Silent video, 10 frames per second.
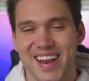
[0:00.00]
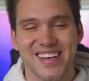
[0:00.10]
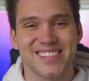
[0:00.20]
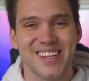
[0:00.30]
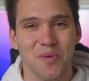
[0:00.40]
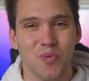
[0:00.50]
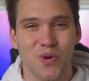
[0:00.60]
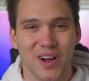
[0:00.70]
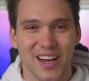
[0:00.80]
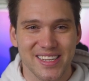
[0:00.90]
Next up,
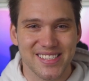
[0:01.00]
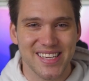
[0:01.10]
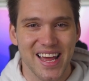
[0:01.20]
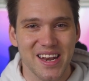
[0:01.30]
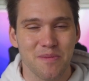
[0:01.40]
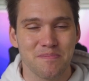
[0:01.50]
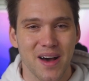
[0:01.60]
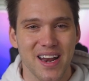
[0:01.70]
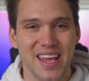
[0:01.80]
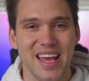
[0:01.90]
we'll click send
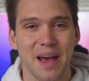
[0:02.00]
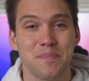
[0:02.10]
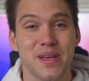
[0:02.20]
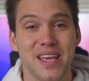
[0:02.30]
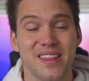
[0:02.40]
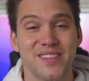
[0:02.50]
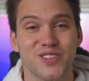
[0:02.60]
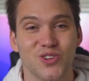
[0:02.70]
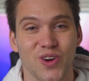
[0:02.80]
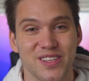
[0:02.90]
money and begin the
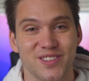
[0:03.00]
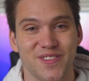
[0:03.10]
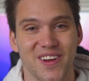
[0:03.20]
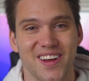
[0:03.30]
transfer.